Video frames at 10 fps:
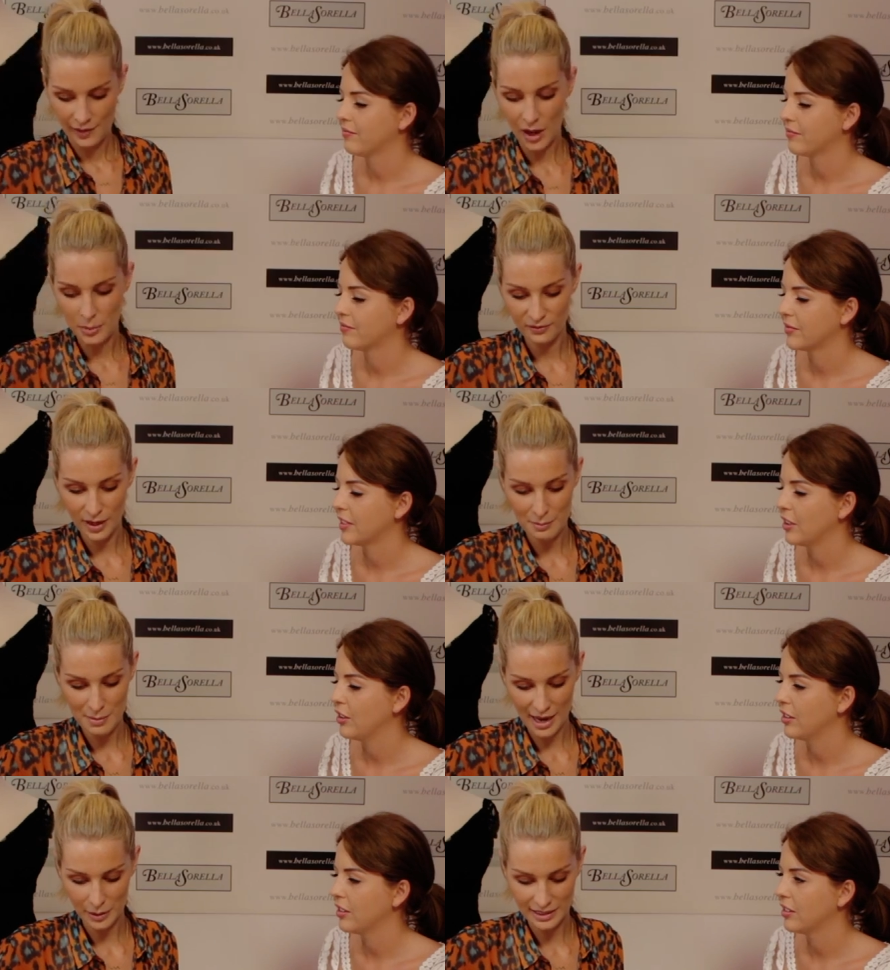Speaker 1: I prefer
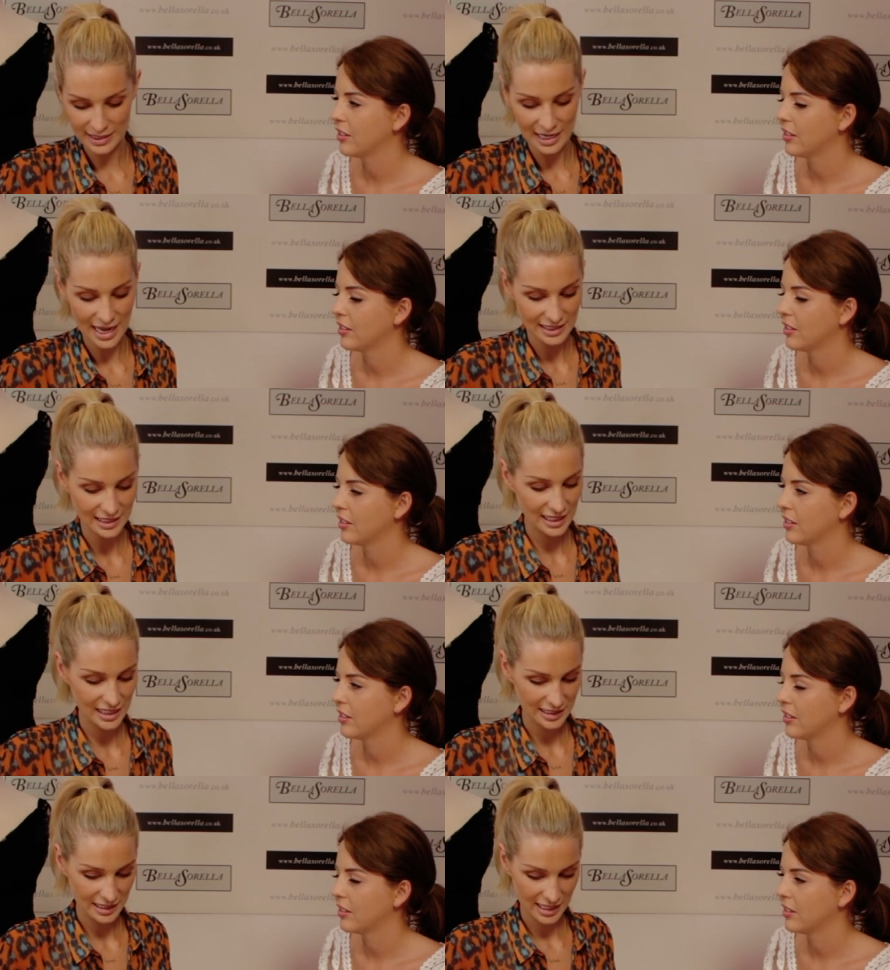MAC because they're less
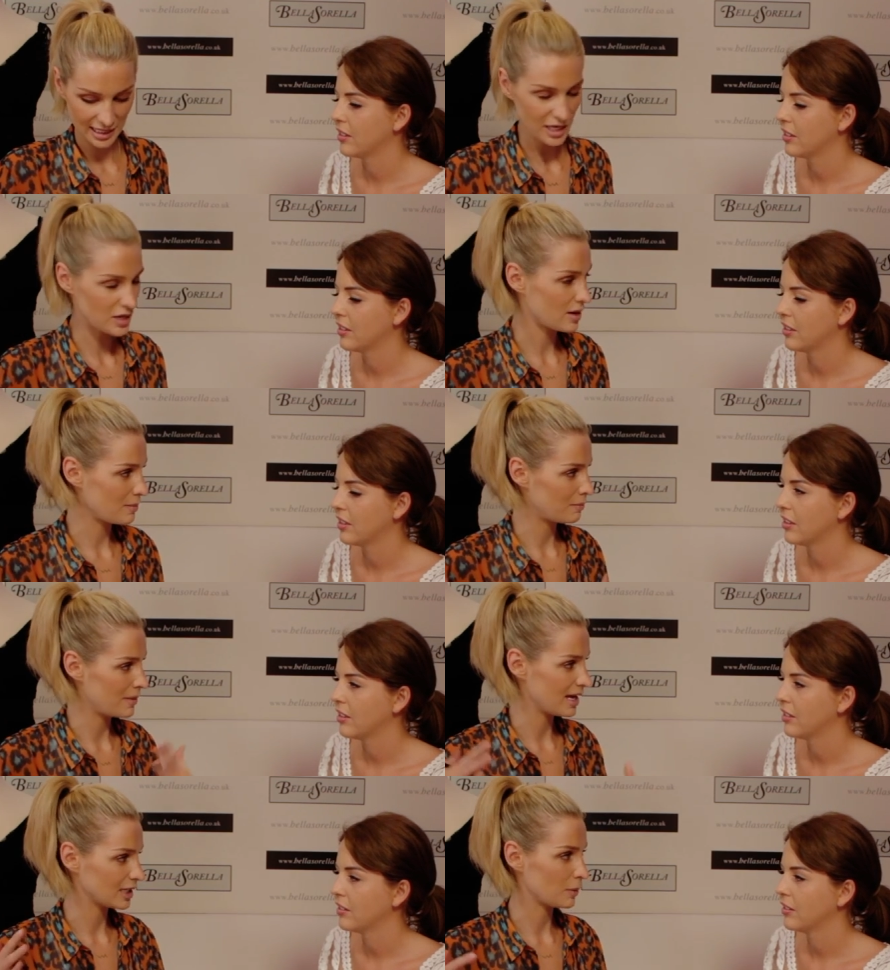glistening, like you can
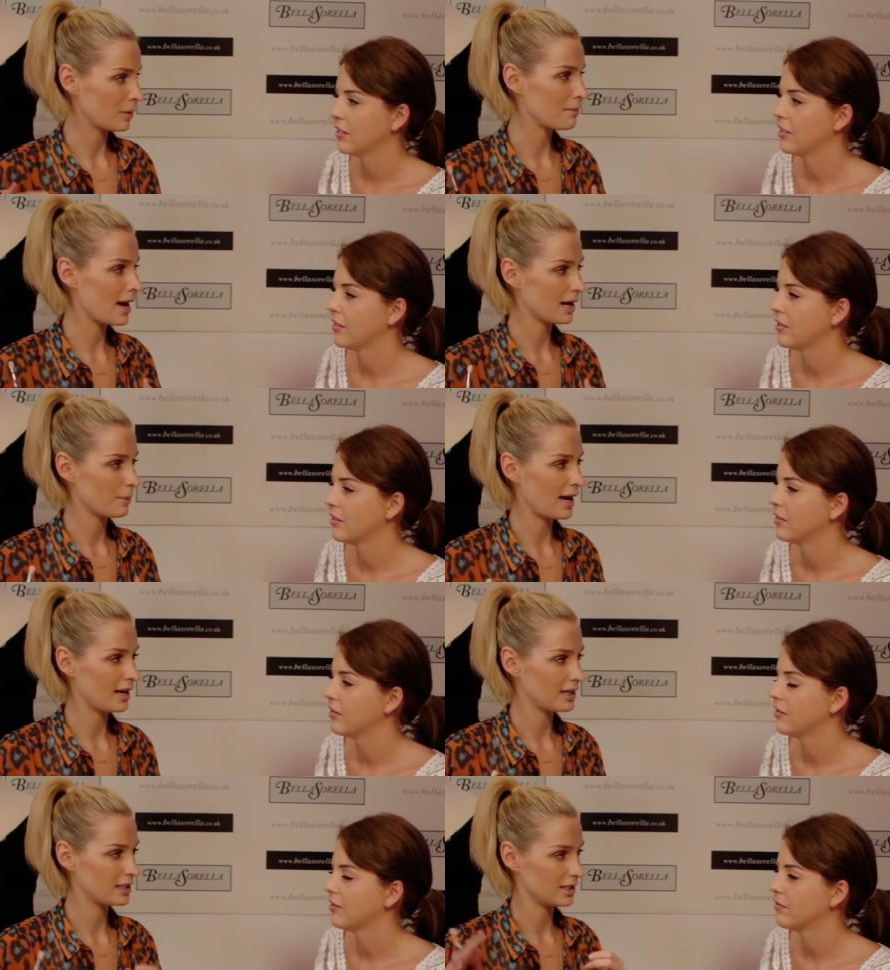mix, but my MAC
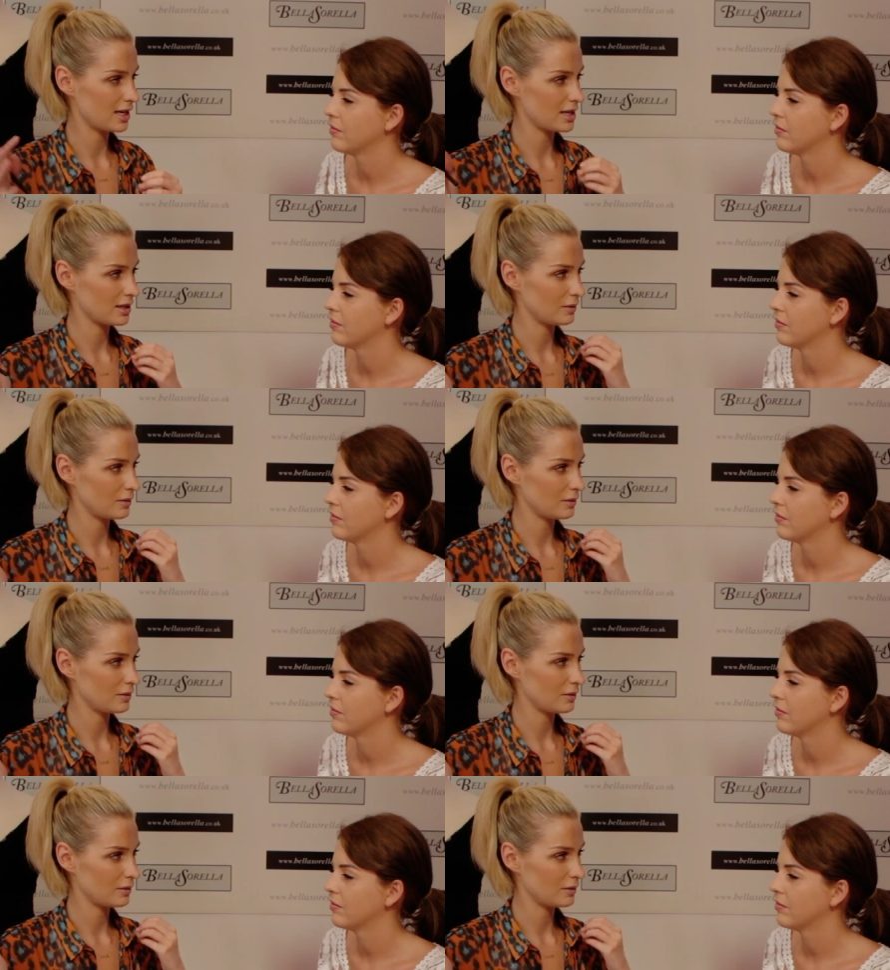palette is like